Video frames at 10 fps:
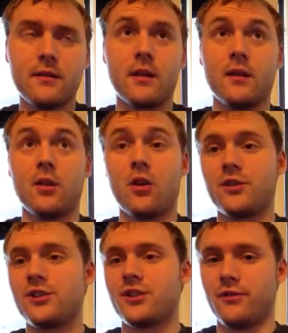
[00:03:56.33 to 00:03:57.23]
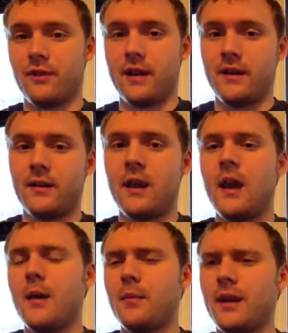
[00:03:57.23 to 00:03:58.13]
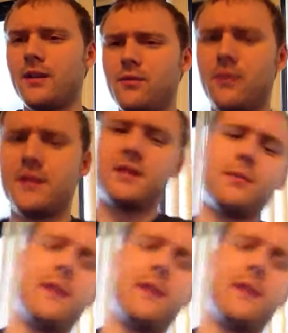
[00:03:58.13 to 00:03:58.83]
a large screen, but I don't want it to